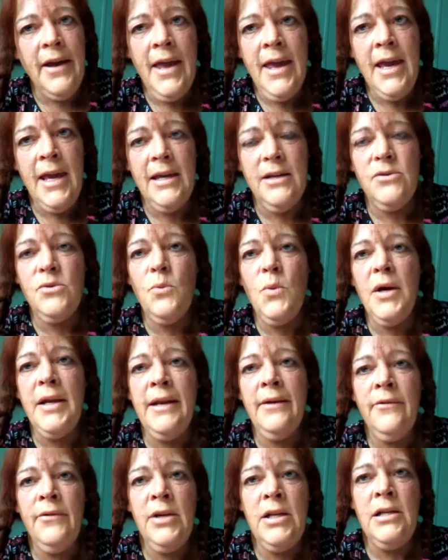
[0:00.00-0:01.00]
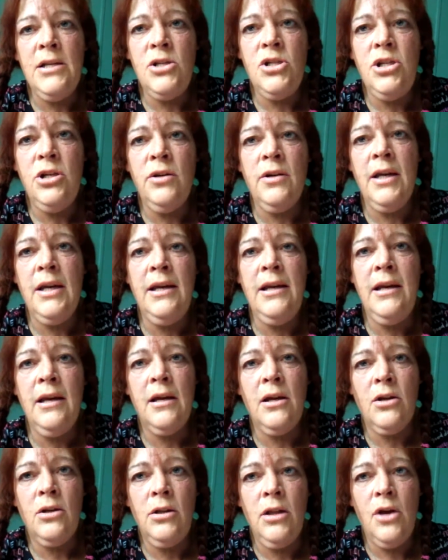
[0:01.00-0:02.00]
eggs. Whatever it is, you can
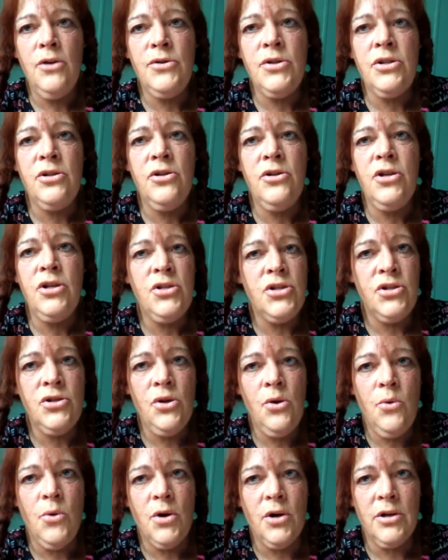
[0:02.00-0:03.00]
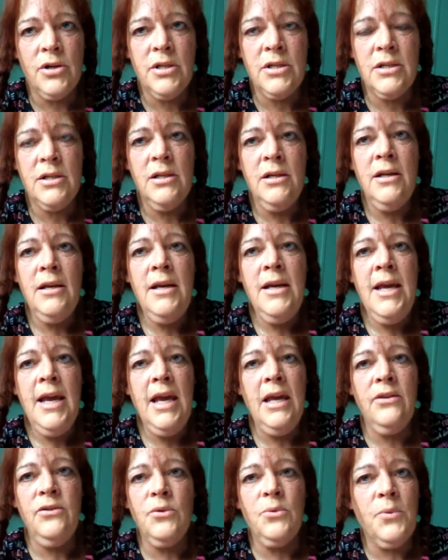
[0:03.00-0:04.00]
get close to the source.
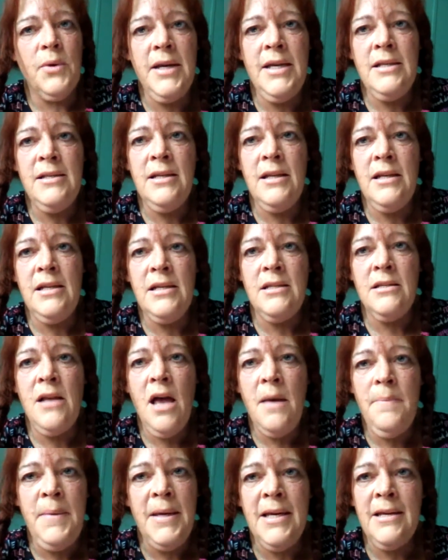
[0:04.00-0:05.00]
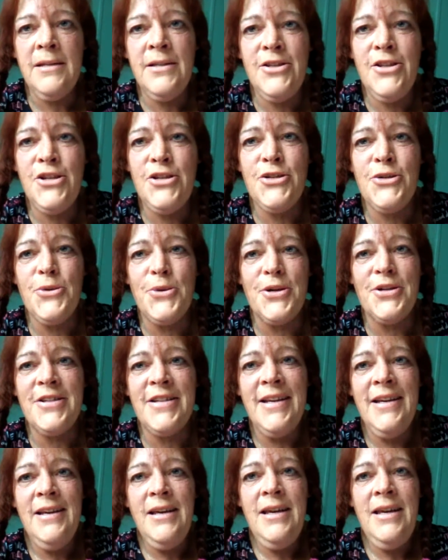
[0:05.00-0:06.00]
And the reason is not because the source
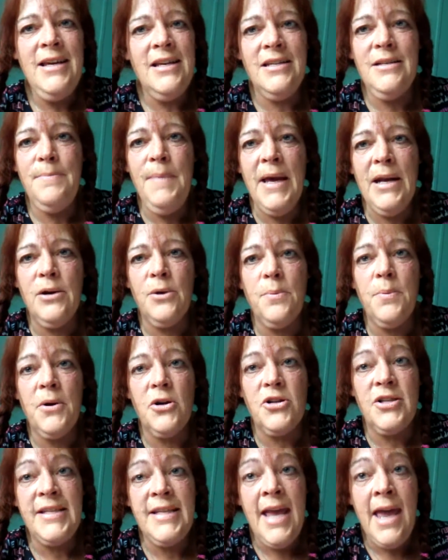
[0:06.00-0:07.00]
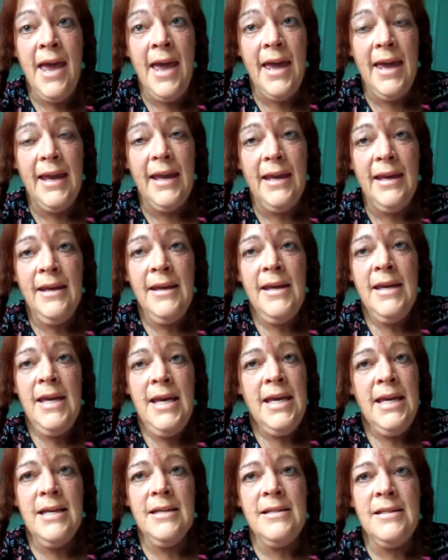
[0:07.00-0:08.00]
is better per se.
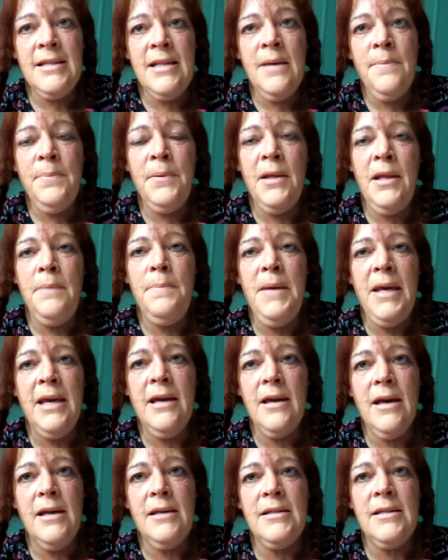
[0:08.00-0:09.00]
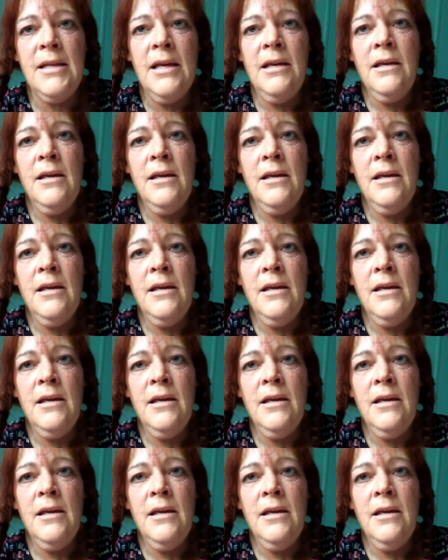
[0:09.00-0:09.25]
It's simply because